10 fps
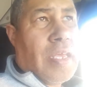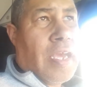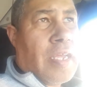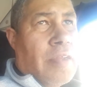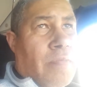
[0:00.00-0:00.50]

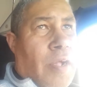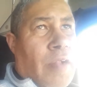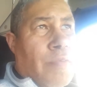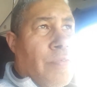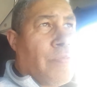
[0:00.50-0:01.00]
and a
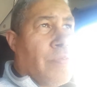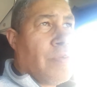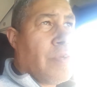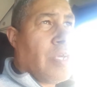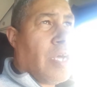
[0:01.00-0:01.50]
Volvo
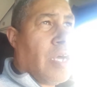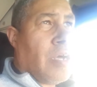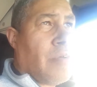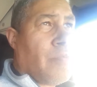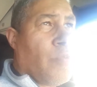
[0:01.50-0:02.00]

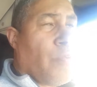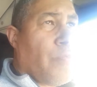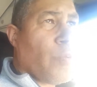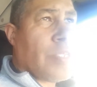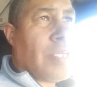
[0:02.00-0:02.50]

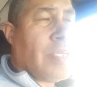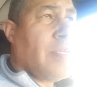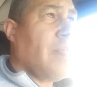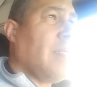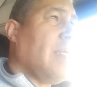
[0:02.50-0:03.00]
440,
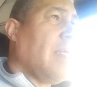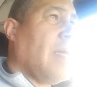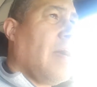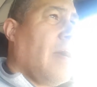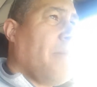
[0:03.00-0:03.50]

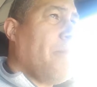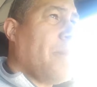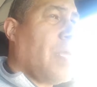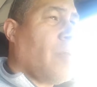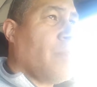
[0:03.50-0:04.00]

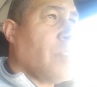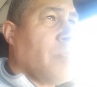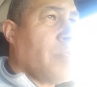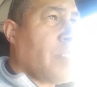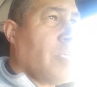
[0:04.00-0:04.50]
and obviously
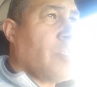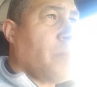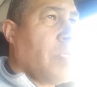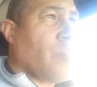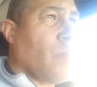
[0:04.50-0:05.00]
the
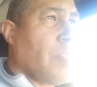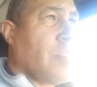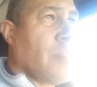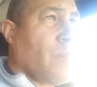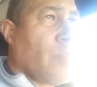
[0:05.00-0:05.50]
Mercedes-Benz
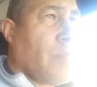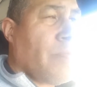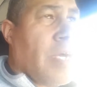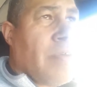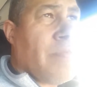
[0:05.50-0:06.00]

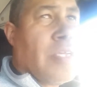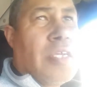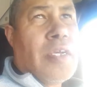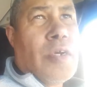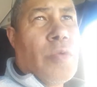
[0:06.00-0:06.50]
2645,
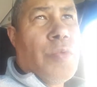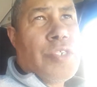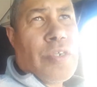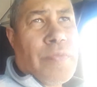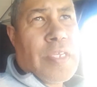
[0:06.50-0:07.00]

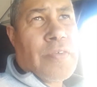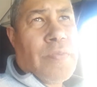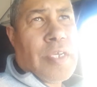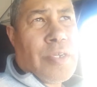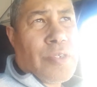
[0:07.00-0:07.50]
which of these
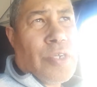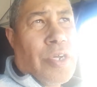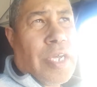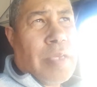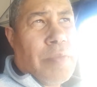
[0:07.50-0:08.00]
vehicles
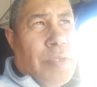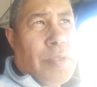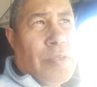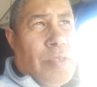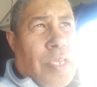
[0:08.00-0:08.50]
are able
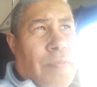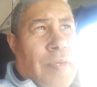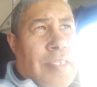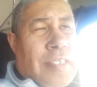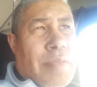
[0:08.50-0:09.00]
to
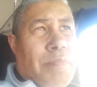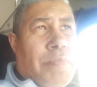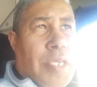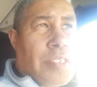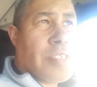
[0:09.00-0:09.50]
give us the
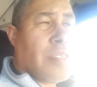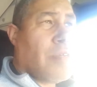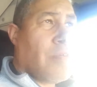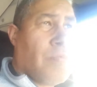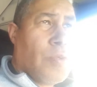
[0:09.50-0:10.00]
best
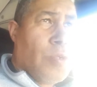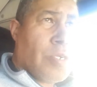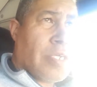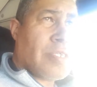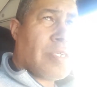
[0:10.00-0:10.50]
fuel
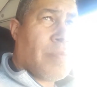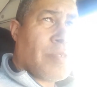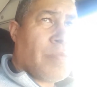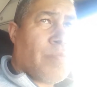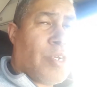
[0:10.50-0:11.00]

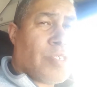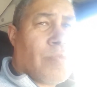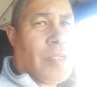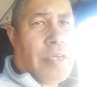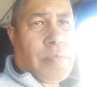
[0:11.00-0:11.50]
consumption
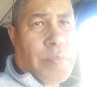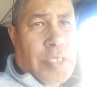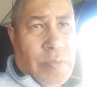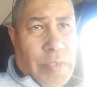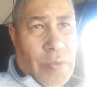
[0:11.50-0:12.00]
possible on
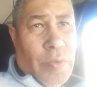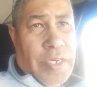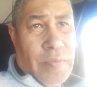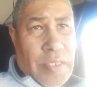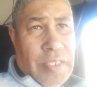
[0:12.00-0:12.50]
possibly
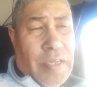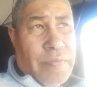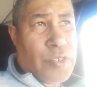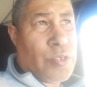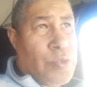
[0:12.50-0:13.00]
one of the
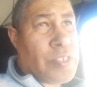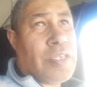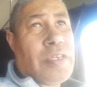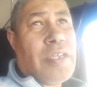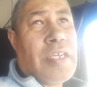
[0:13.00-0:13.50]
toughest routes
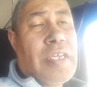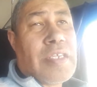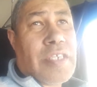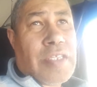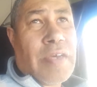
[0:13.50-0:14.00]
in South